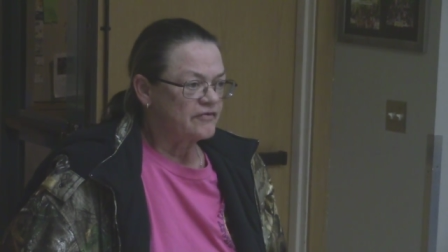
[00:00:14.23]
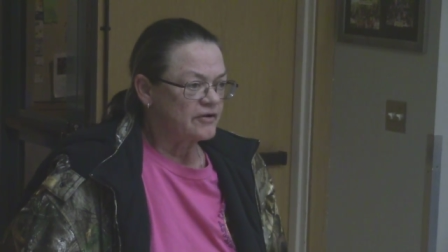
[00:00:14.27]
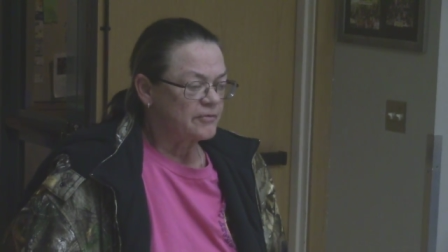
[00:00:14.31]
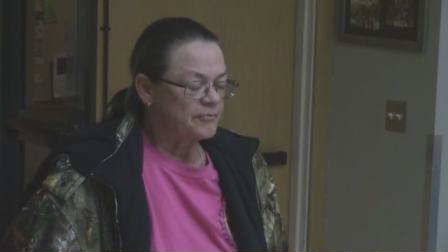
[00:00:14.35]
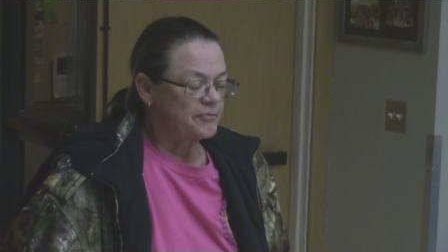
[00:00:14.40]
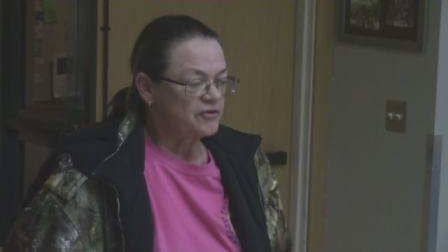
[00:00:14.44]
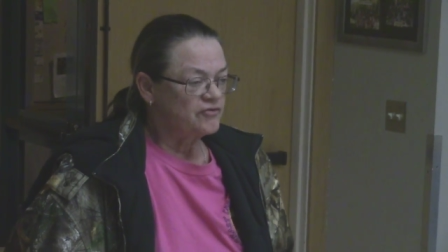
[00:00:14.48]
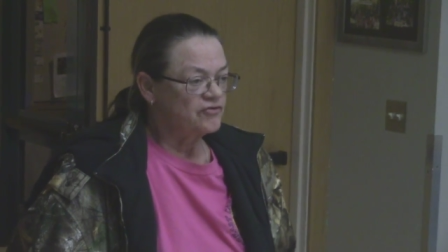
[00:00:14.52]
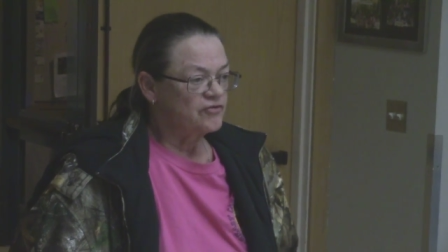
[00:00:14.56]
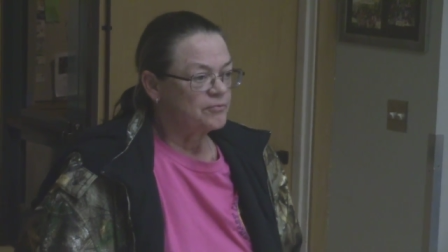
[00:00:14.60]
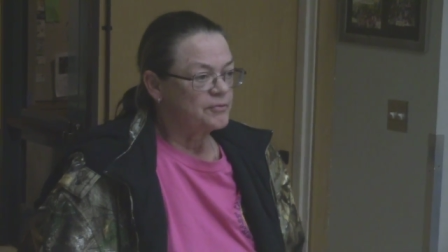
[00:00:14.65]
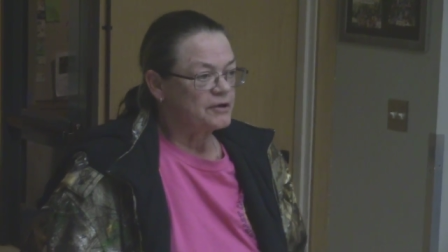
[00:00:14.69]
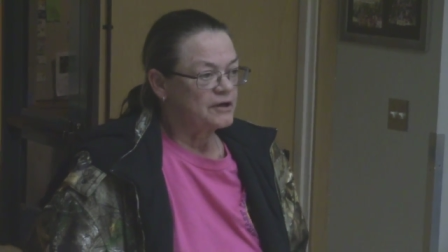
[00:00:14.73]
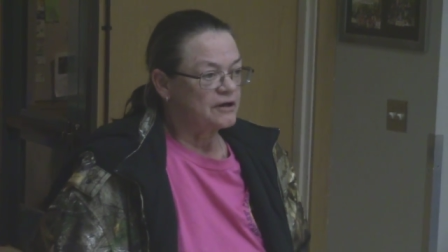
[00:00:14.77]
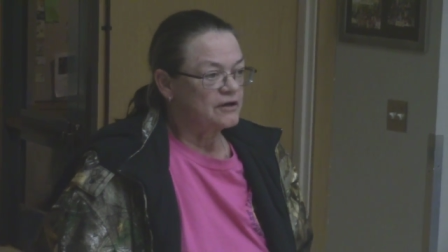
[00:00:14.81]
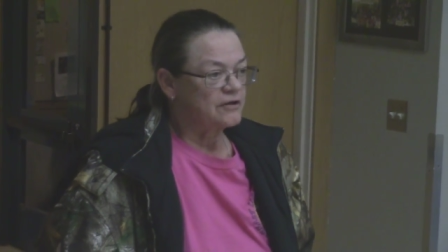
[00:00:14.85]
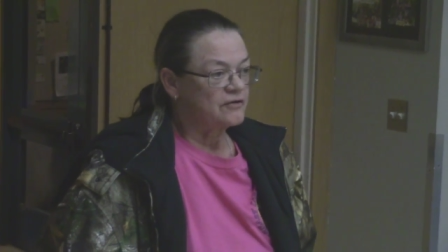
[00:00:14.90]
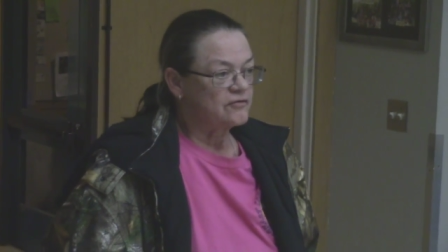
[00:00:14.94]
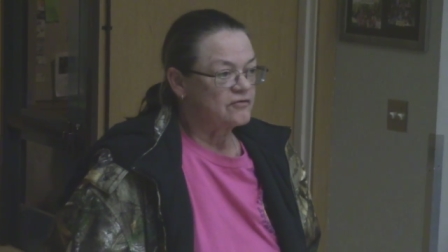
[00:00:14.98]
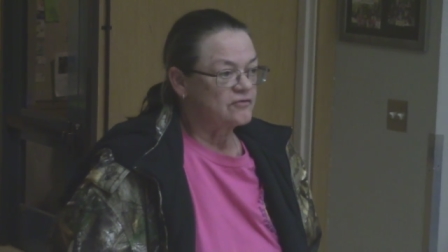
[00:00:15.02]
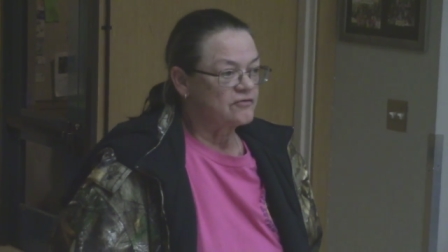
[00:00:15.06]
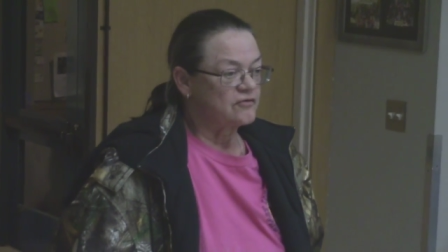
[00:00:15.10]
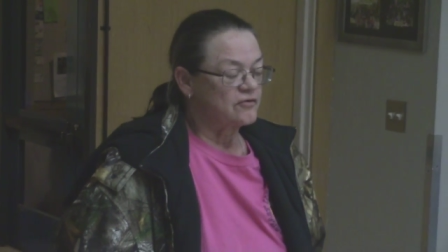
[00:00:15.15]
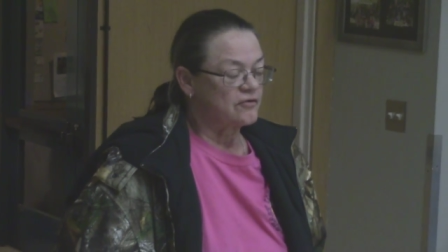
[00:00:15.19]
commission
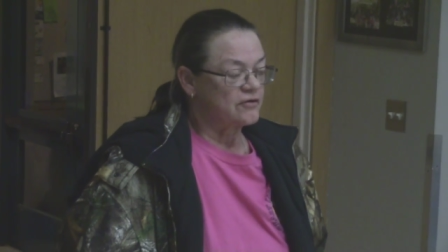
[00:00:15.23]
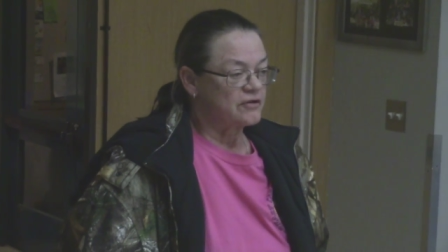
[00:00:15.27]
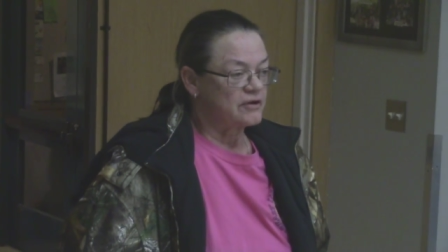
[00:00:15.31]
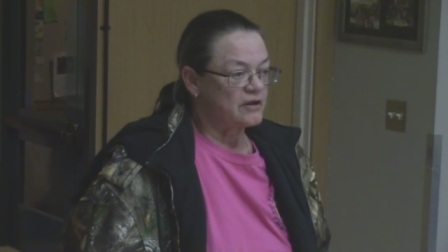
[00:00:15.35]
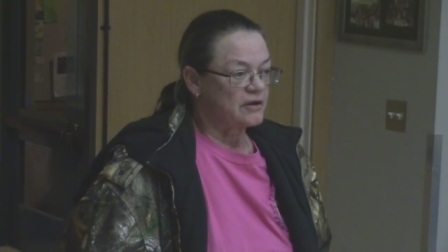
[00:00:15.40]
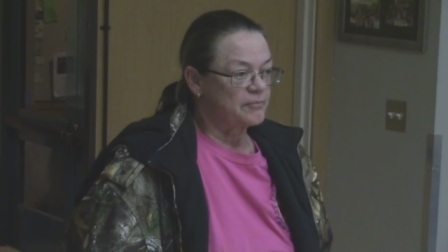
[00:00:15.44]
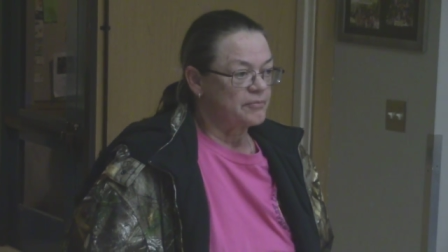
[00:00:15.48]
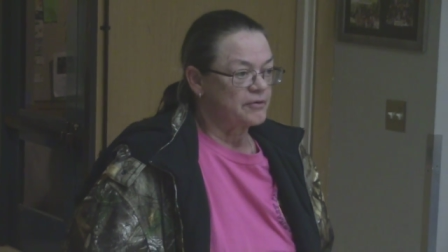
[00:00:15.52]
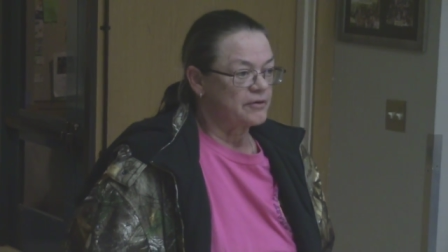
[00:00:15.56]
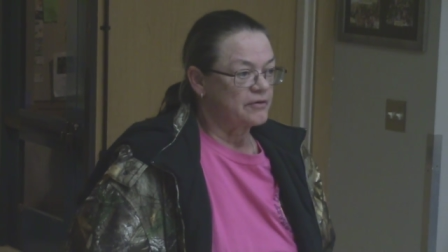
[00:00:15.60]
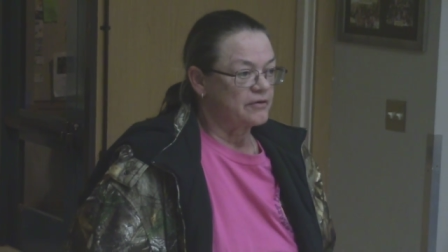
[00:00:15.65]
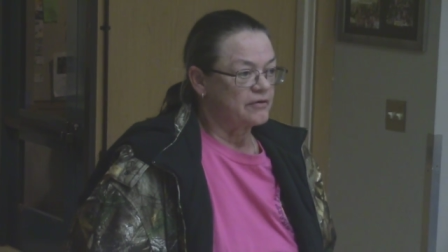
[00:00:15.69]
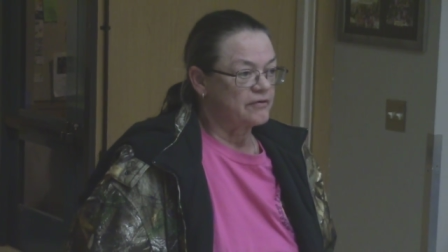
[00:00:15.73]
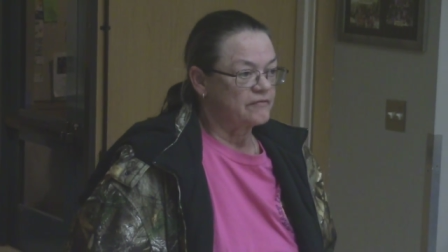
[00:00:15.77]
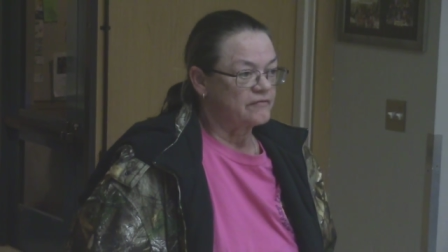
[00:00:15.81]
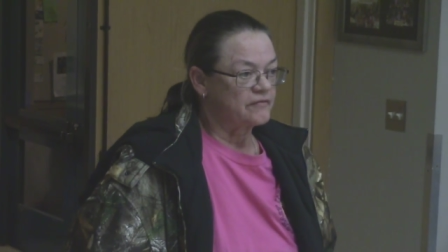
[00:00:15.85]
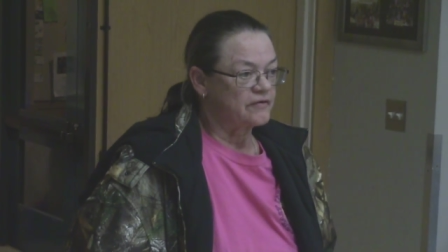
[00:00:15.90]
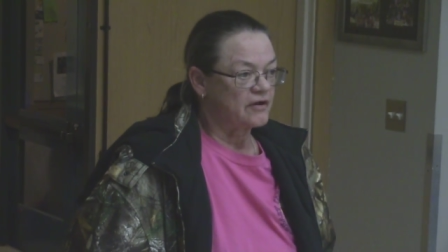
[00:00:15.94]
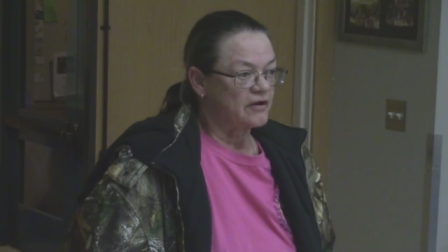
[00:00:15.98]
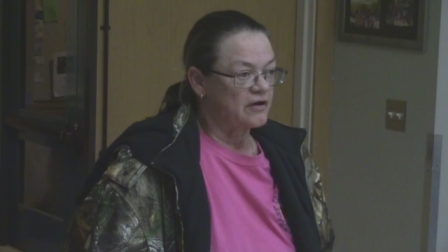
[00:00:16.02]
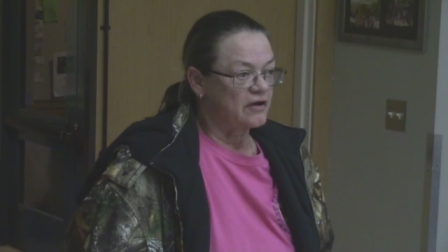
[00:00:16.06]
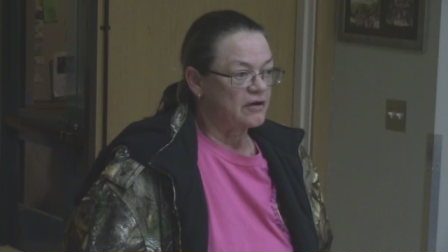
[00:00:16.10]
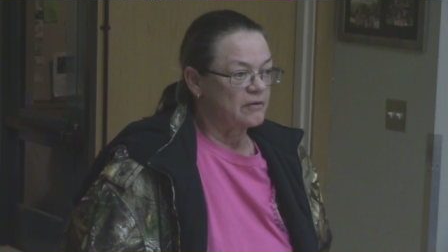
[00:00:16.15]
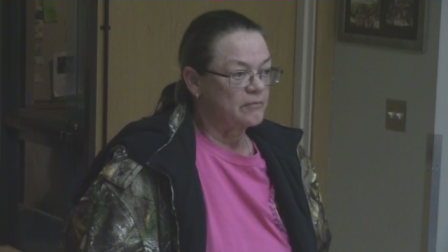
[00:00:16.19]
meetings during that period of
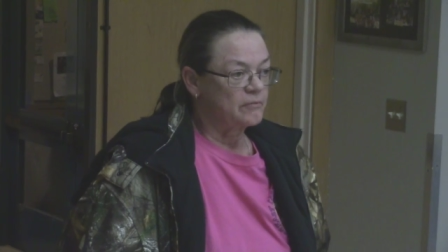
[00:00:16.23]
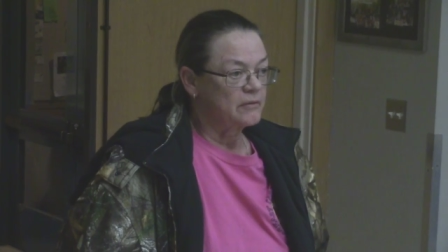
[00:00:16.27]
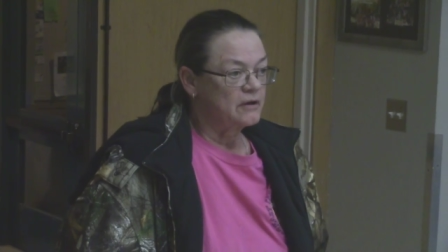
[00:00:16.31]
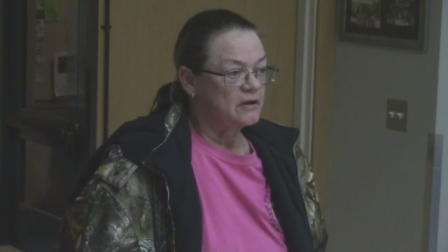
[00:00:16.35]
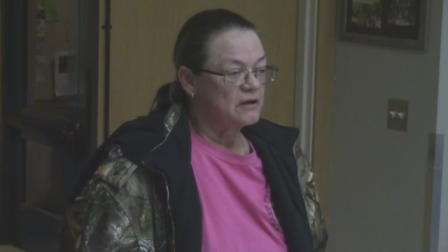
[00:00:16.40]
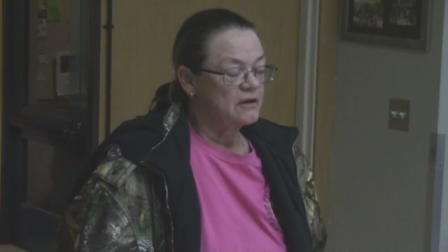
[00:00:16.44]
time.